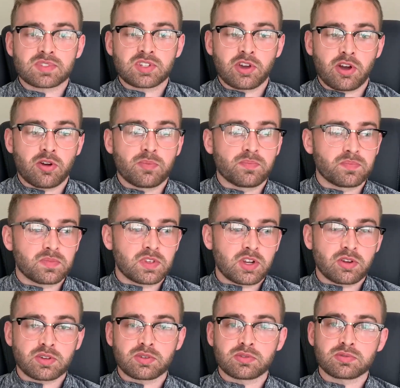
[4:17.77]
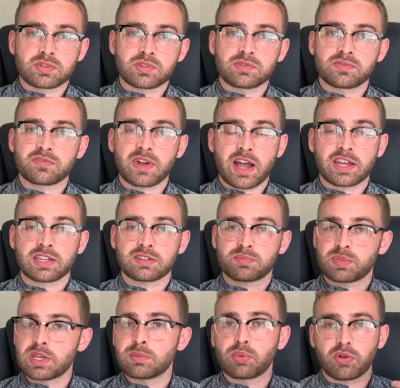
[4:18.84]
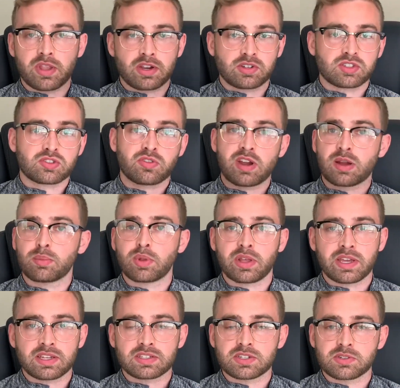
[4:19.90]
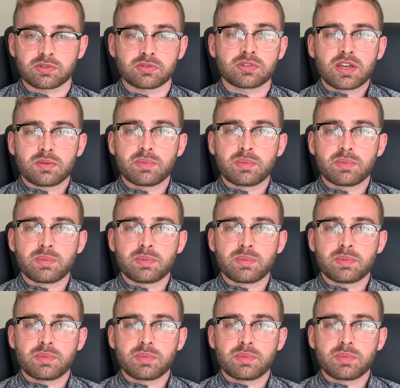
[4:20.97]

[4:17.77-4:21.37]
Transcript: So, you find people that are scrambling to